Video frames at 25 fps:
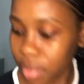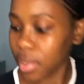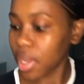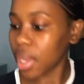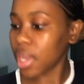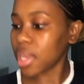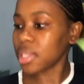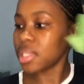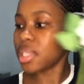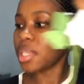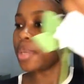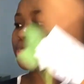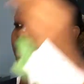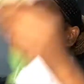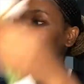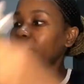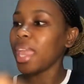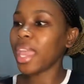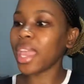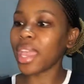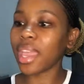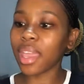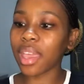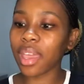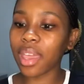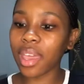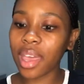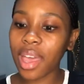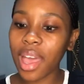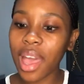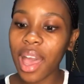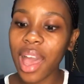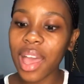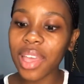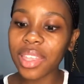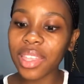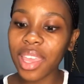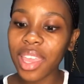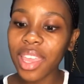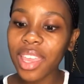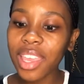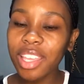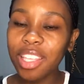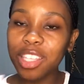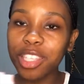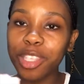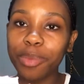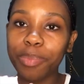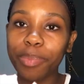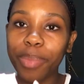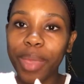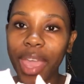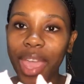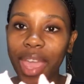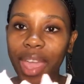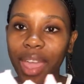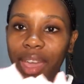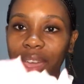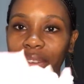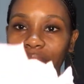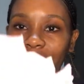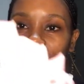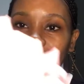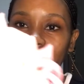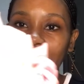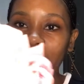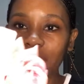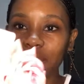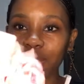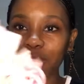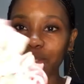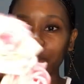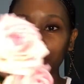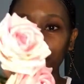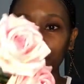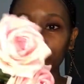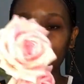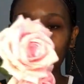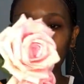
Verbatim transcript: is it pink i think it's pink i super